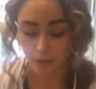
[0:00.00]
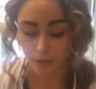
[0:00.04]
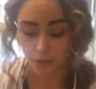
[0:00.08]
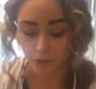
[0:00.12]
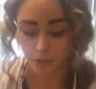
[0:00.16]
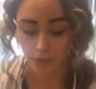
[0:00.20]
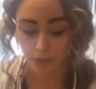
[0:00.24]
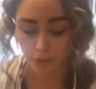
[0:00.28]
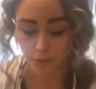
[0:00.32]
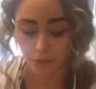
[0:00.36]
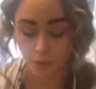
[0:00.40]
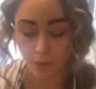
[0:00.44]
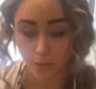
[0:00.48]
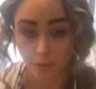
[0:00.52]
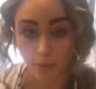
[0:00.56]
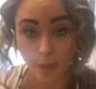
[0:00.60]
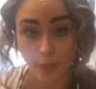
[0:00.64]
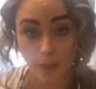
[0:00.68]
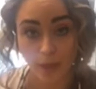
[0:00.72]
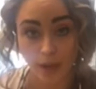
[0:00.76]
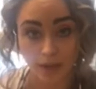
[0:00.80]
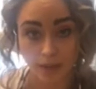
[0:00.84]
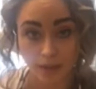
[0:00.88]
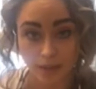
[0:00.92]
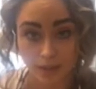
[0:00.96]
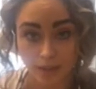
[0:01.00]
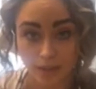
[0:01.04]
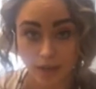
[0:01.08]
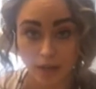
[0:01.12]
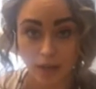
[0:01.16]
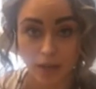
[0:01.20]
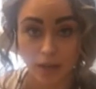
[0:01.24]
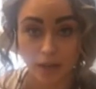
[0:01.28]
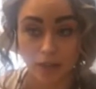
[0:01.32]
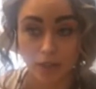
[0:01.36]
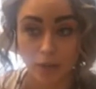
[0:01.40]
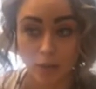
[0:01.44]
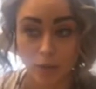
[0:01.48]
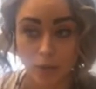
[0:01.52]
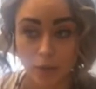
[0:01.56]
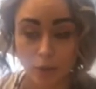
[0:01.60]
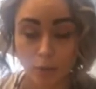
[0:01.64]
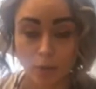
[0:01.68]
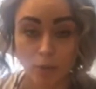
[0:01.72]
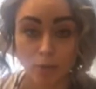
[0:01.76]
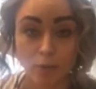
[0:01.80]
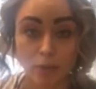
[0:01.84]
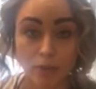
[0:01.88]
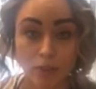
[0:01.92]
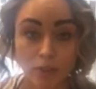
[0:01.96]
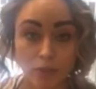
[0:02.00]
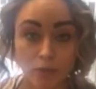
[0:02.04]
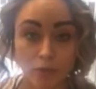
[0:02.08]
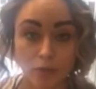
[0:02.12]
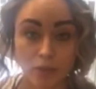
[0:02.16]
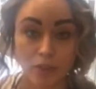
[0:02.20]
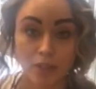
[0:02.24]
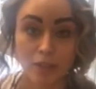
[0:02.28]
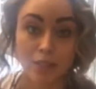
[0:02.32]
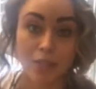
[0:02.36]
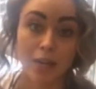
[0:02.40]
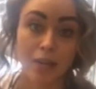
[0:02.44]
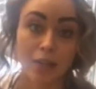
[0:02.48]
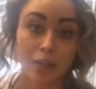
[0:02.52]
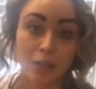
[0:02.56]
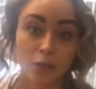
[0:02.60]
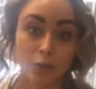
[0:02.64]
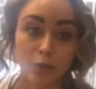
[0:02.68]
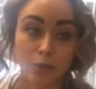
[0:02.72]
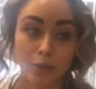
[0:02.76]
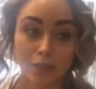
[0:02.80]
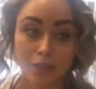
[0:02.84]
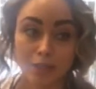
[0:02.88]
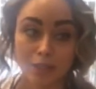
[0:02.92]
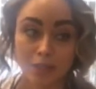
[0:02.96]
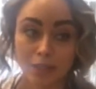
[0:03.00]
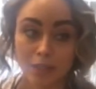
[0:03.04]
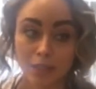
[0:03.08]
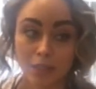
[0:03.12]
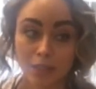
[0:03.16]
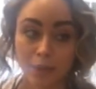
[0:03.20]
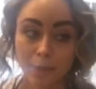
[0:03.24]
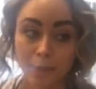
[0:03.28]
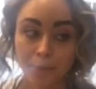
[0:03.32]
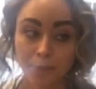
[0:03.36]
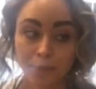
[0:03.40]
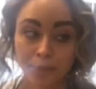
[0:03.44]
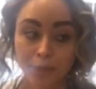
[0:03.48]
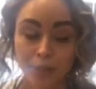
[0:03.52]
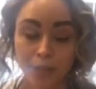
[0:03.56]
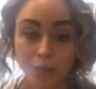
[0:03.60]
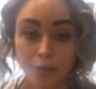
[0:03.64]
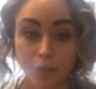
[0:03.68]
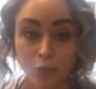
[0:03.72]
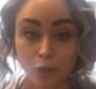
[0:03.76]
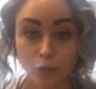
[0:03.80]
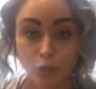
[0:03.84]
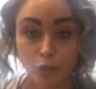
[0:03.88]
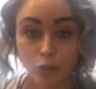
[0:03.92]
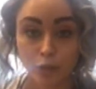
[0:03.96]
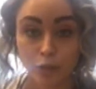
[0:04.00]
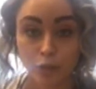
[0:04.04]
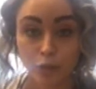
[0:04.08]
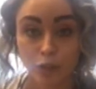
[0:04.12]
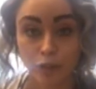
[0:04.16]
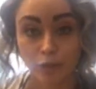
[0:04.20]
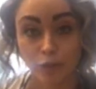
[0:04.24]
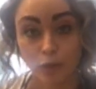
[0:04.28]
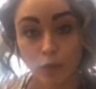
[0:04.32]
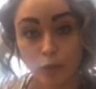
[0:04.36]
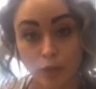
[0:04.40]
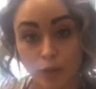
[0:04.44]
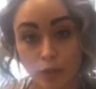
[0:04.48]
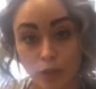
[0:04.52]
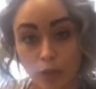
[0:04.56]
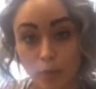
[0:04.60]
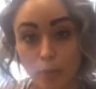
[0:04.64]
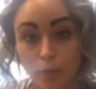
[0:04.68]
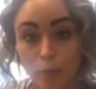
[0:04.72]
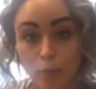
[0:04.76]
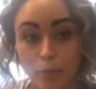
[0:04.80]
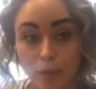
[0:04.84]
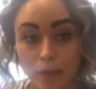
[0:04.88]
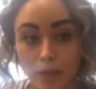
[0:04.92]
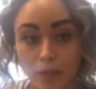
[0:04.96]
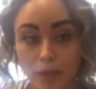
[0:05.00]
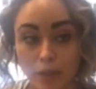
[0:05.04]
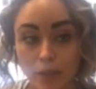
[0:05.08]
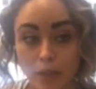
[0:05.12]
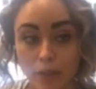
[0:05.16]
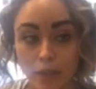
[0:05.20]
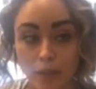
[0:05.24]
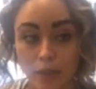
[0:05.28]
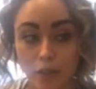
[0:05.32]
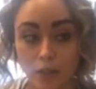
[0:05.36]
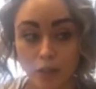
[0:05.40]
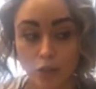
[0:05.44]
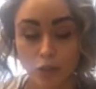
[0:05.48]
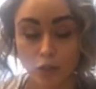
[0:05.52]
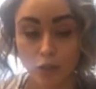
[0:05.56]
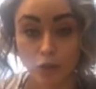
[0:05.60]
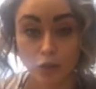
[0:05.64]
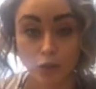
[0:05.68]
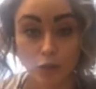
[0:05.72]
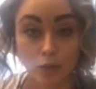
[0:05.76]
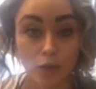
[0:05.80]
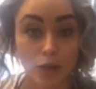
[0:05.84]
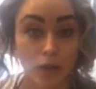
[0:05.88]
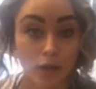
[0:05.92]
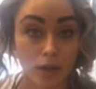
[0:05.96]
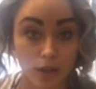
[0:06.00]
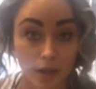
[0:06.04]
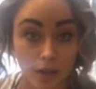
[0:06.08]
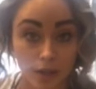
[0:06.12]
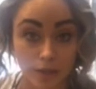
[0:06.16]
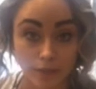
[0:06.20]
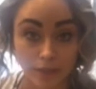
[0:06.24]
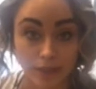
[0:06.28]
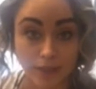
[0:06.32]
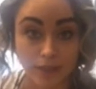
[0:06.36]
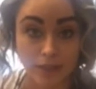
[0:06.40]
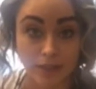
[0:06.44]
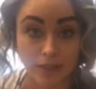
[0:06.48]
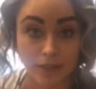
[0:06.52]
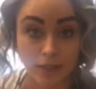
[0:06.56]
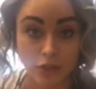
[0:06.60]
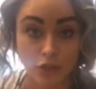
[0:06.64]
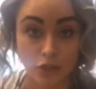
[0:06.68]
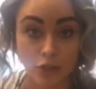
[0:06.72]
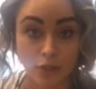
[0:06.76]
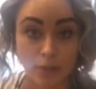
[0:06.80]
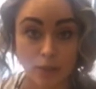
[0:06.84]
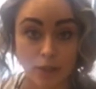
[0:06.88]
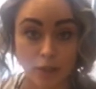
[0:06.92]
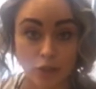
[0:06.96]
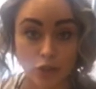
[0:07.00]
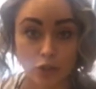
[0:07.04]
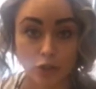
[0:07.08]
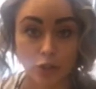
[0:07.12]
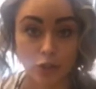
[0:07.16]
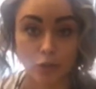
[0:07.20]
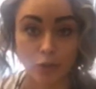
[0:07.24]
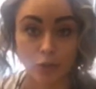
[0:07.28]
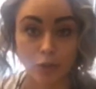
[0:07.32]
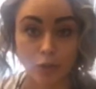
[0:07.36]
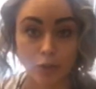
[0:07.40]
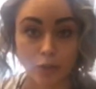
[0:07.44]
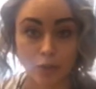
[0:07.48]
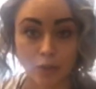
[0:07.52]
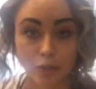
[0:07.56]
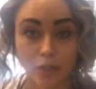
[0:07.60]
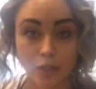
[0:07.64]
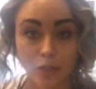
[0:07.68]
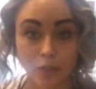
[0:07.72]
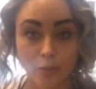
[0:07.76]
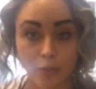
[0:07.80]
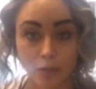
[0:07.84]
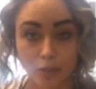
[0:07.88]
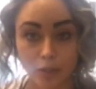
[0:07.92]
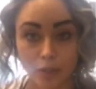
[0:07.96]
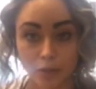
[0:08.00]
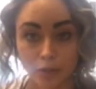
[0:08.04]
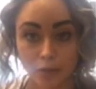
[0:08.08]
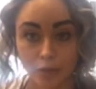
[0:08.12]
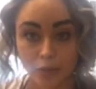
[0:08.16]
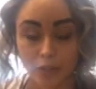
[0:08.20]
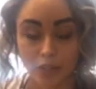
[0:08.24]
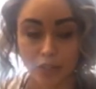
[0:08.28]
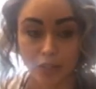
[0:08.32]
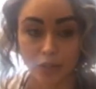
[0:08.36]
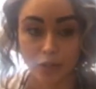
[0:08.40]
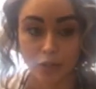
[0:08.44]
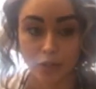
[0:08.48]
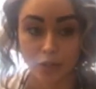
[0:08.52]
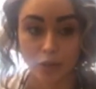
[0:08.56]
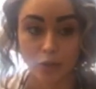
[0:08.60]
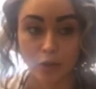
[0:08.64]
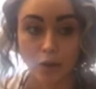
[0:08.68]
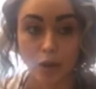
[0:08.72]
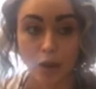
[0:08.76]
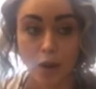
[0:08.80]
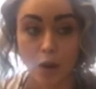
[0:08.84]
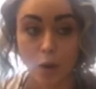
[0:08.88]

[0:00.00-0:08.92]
So that aside, when you're preparing for the DAT, you want to see if you are preparing to do the carving section, make sure you include it in part of your day. So